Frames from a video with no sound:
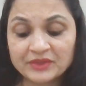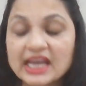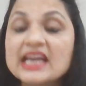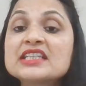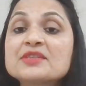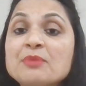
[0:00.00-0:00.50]

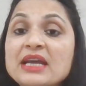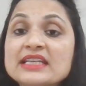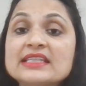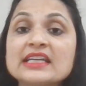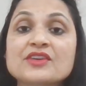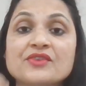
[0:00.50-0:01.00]
his
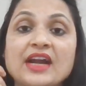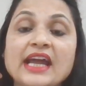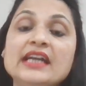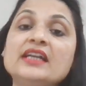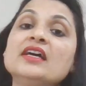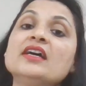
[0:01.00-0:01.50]
basic
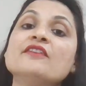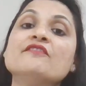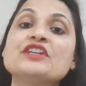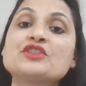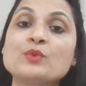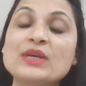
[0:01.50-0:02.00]
right
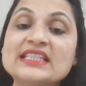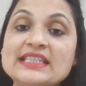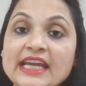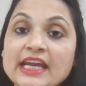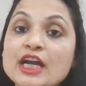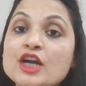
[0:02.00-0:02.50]
which we
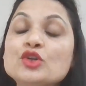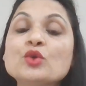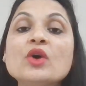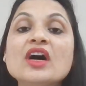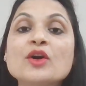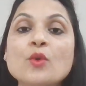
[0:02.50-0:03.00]
say to
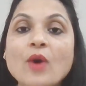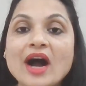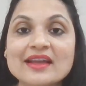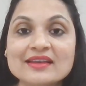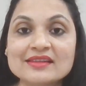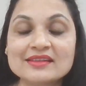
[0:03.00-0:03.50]

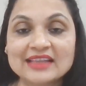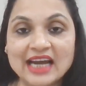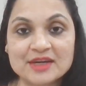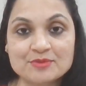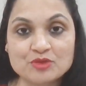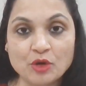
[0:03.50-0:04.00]
acquire
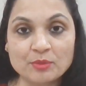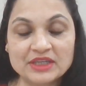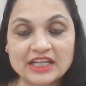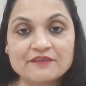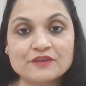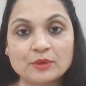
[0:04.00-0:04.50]
that
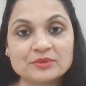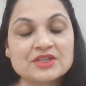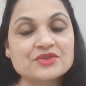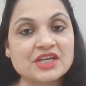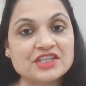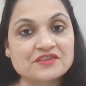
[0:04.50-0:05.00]
property from the
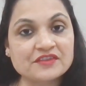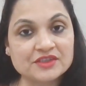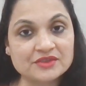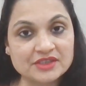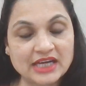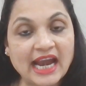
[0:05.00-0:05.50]

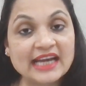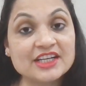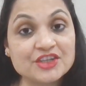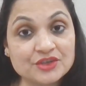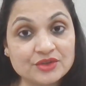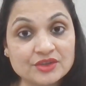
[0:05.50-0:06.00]
transferor, and
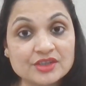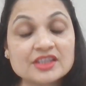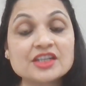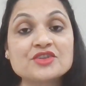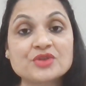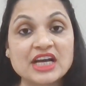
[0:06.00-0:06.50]
here
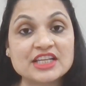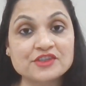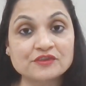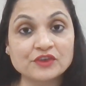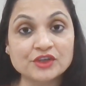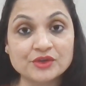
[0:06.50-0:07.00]
the
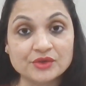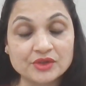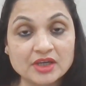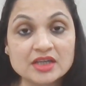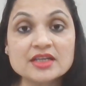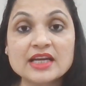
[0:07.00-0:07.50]

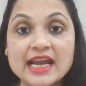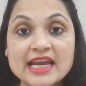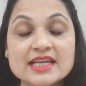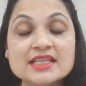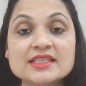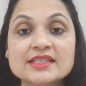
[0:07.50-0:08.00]
transferor
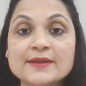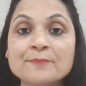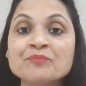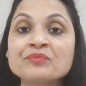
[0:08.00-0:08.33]
is